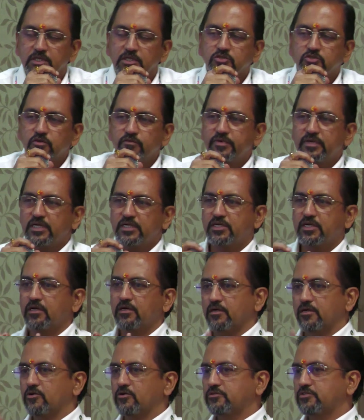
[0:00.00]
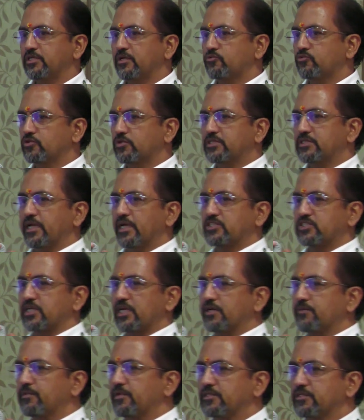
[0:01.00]
So we can jump to this next
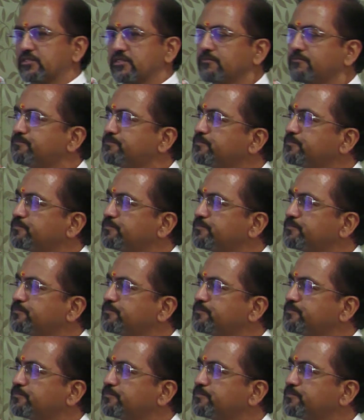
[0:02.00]
slide, please.